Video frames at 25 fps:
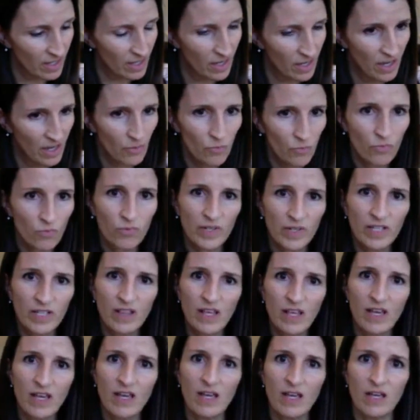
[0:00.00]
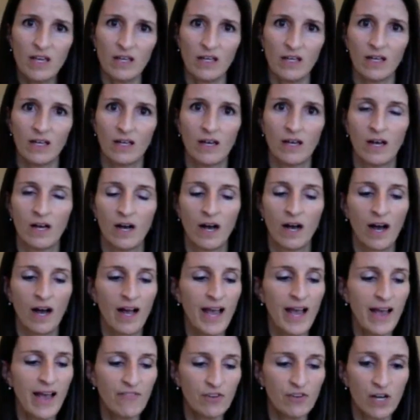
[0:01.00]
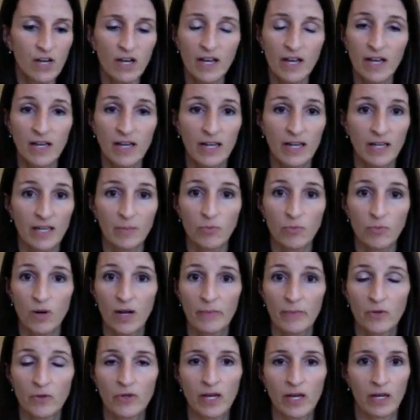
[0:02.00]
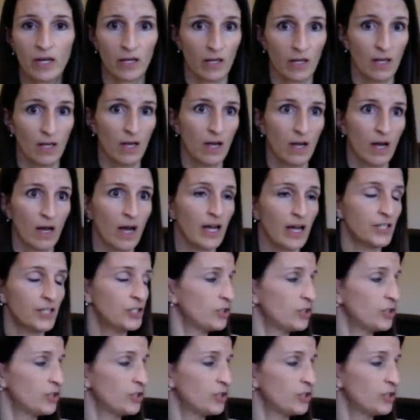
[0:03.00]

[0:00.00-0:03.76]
Really? I have not had any problem. Okay, I do